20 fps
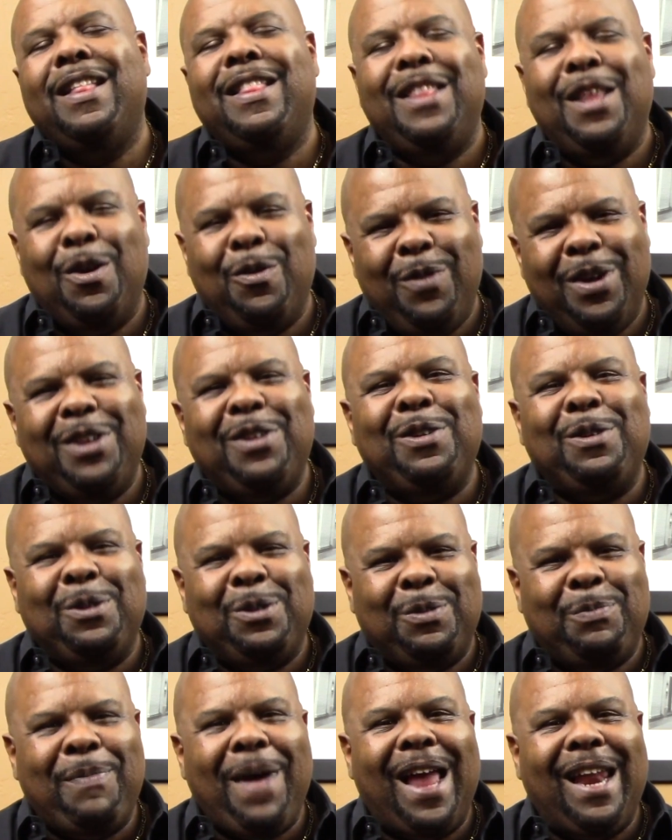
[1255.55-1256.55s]
the original
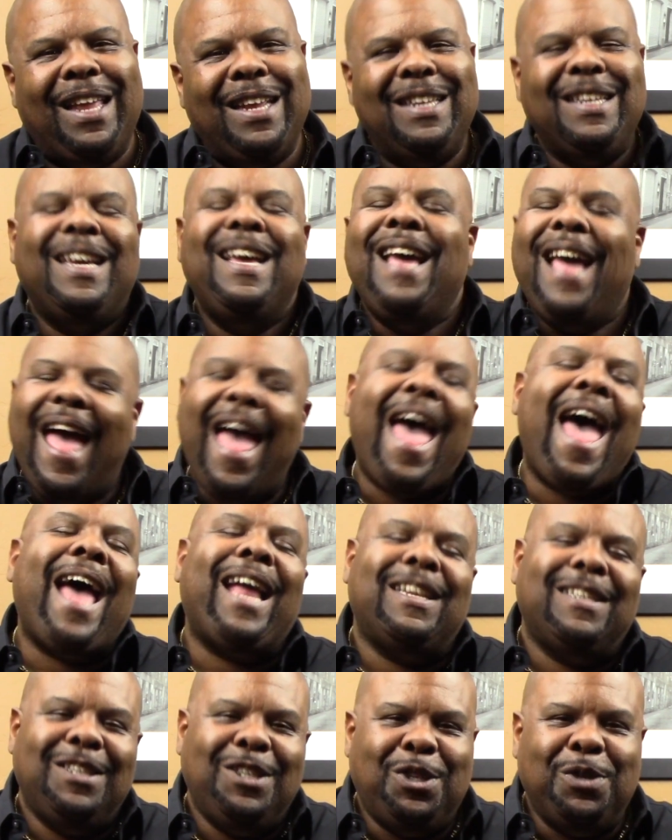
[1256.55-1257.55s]
spelling,
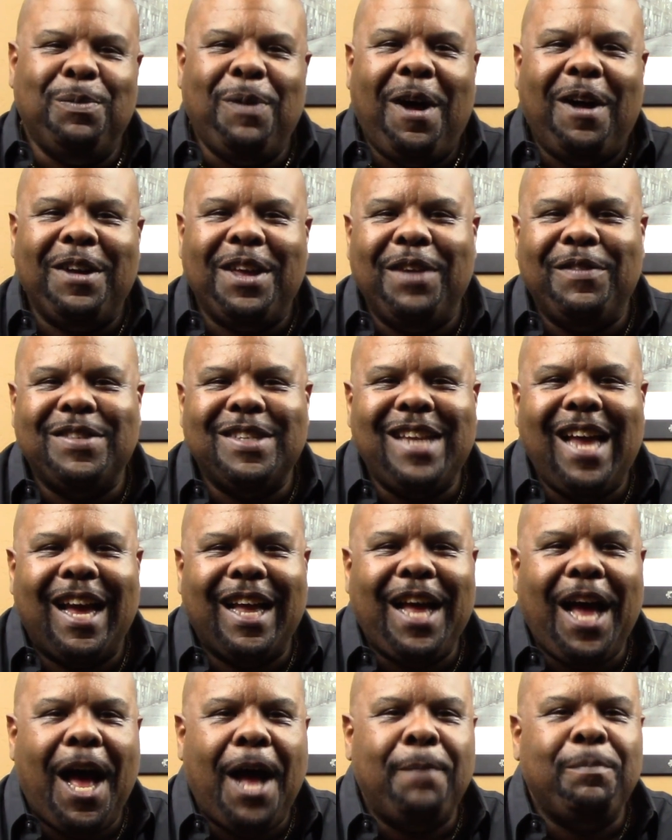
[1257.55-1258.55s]
at
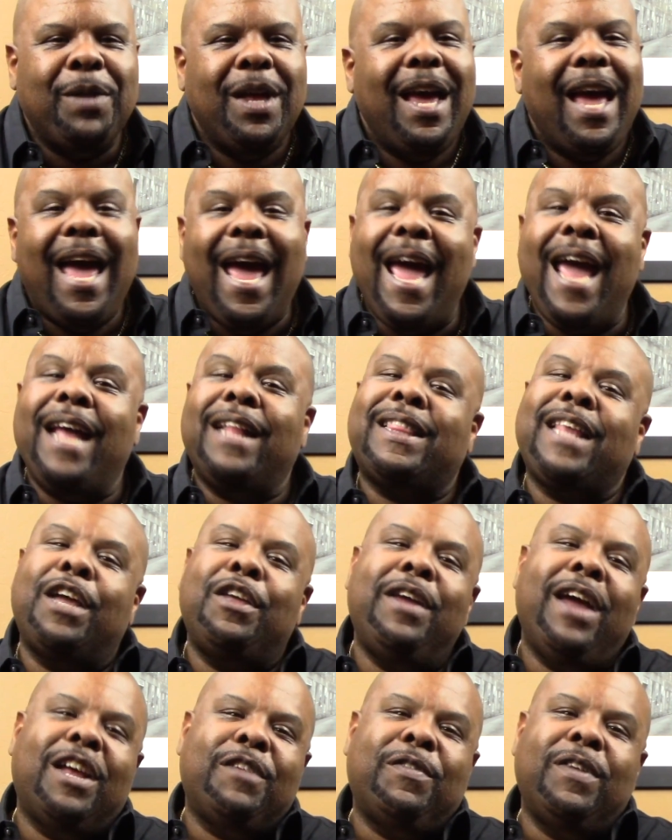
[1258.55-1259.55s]
jamalgivens.com. Hey,
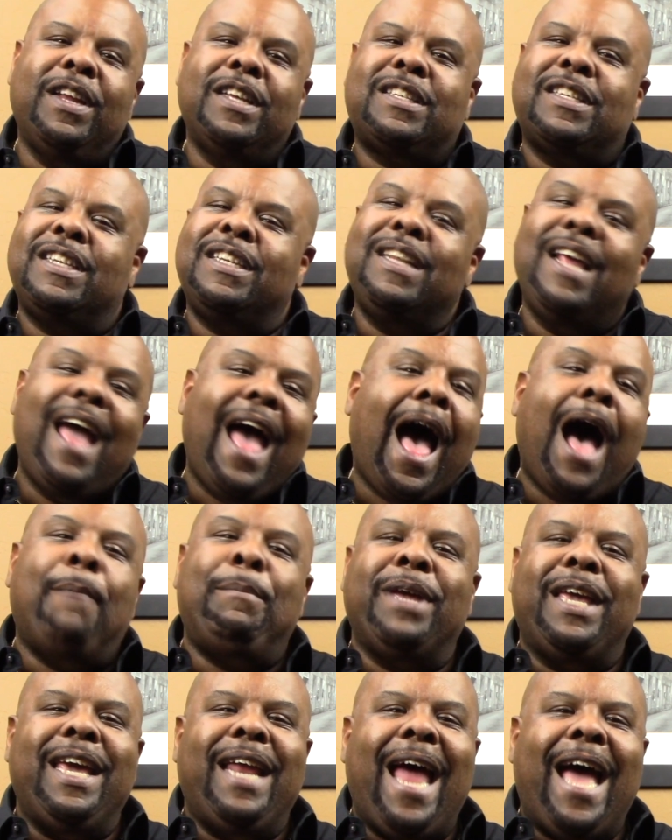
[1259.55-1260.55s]
thank you guys for listening. I'm
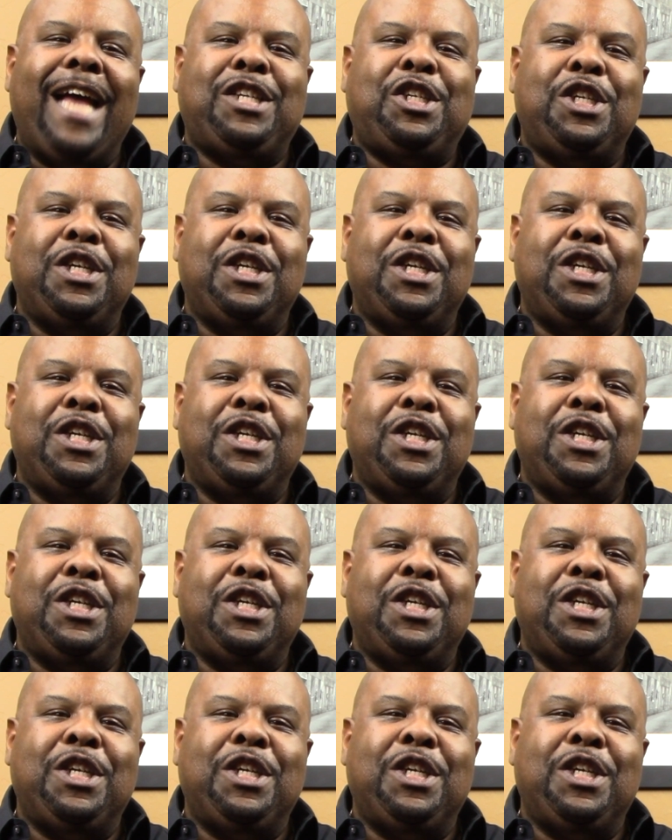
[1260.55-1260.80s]
going to get at